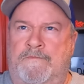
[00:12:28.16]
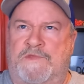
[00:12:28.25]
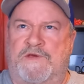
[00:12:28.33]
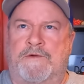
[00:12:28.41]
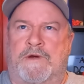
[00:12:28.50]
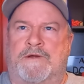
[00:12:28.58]

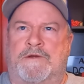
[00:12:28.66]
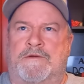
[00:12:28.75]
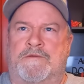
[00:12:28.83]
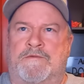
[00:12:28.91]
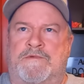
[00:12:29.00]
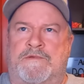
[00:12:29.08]
two
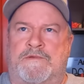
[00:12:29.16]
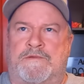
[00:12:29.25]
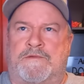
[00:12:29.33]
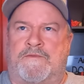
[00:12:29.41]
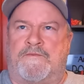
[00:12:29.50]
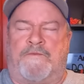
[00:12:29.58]
hundred
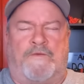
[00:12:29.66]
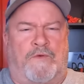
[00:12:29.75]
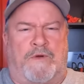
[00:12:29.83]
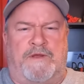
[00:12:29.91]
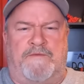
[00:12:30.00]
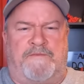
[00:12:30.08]

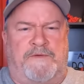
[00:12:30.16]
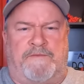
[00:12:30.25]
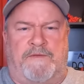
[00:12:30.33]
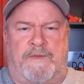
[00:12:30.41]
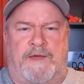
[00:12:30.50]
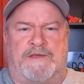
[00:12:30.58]
forty,
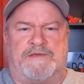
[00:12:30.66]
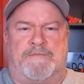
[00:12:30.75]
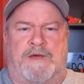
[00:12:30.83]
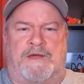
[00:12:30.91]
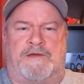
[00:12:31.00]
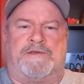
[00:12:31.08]
fifty thousand
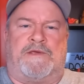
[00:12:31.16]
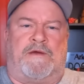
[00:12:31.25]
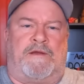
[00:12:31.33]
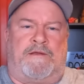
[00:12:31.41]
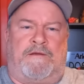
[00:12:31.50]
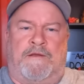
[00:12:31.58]
miles
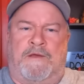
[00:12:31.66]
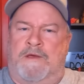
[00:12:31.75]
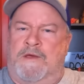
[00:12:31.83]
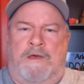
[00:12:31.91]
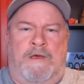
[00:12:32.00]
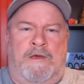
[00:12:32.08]
on it,
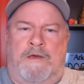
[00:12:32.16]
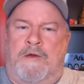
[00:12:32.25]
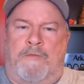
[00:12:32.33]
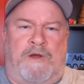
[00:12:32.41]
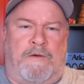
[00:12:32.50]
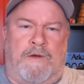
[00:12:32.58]

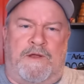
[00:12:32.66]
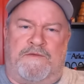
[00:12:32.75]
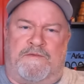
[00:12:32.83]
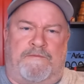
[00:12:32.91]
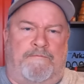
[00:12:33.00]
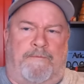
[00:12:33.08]
but it
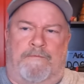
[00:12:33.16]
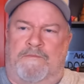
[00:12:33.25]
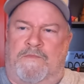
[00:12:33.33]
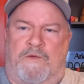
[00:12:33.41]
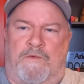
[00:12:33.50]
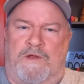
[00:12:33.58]
runs
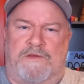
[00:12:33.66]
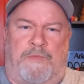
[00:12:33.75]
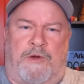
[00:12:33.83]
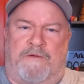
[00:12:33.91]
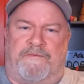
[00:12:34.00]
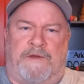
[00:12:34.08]
it runs
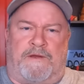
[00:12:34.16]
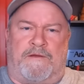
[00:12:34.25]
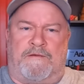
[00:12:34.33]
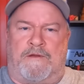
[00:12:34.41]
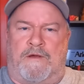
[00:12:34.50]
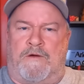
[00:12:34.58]
perfect.
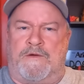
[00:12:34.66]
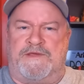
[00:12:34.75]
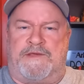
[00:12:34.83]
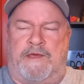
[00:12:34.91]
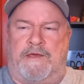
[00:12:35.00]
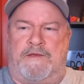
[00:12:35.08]

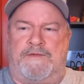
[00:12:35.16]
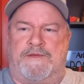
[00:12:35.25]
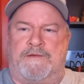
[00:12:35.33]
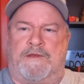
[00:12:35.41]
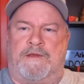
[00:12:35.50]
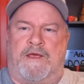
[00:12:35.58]
Always
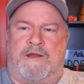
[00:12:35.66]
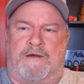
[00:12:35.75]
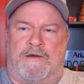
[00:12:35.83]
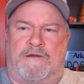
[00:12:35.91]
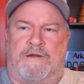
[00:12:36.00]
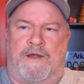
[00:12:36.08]
has. It had one
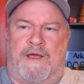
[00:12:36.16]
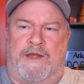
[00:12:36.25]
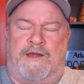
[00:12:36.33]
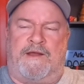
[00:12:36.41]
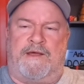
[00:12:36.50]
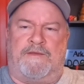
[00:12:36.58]
hundred
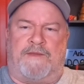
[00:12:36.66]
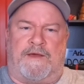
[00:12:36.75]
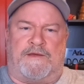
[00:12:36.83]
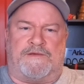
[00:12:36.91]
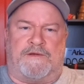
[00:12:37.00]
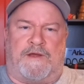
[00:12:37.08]
ninety-nine
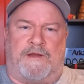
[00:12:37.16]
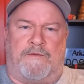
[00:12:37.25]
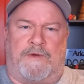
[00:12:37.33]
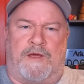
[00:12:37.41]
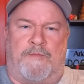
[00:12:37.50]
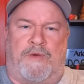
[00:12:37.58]
thousand on it
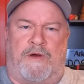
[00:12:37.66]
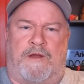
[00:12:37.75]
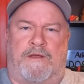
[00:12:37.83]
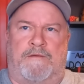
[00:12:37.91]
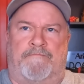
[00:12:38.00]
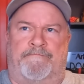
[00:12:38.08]
when I
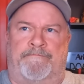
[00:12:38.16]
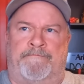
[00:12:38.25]
bought it